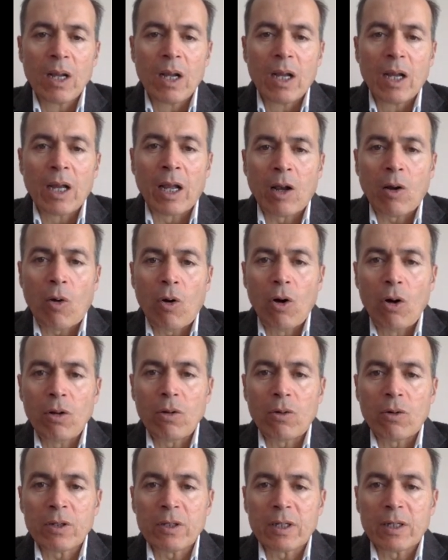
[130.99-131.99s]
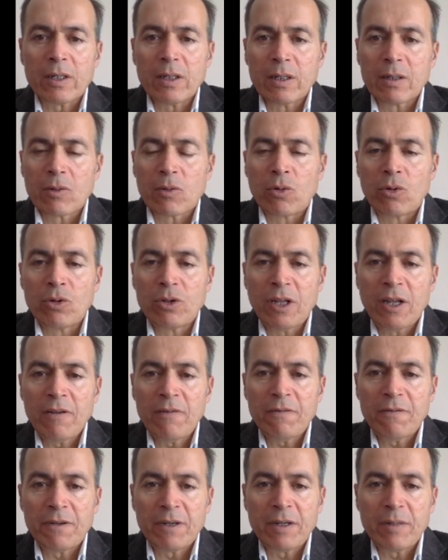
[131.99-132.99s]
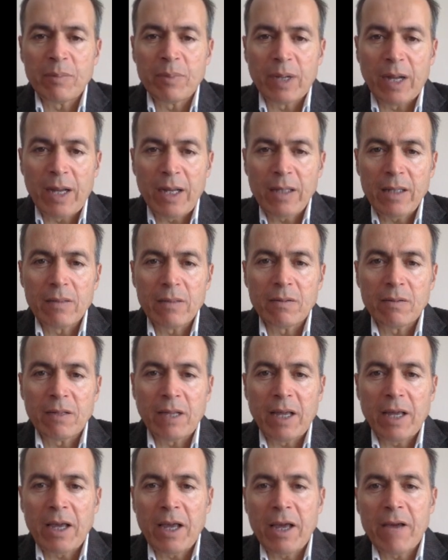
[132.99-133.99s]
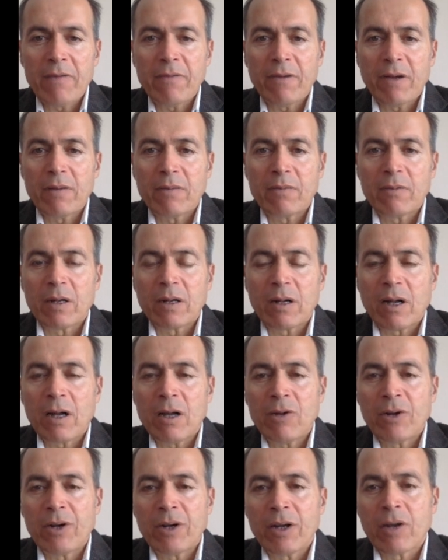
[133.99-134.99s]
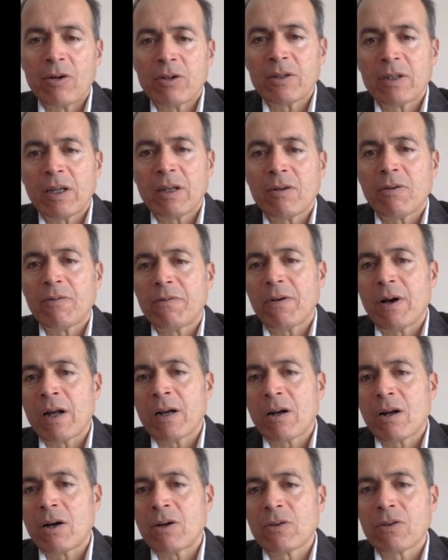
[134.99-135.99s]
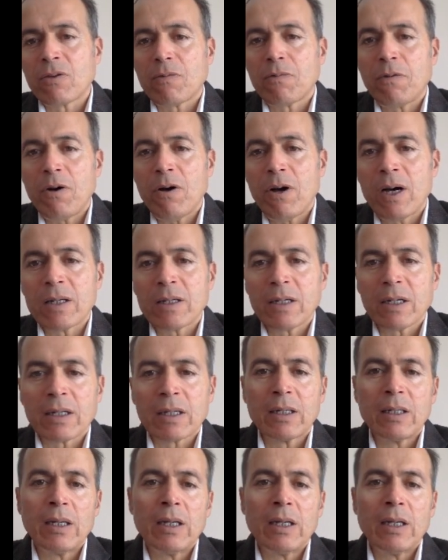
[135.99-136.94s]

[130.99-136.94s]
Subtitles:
And all other gluten-free bread, they have a calorie content of around 400.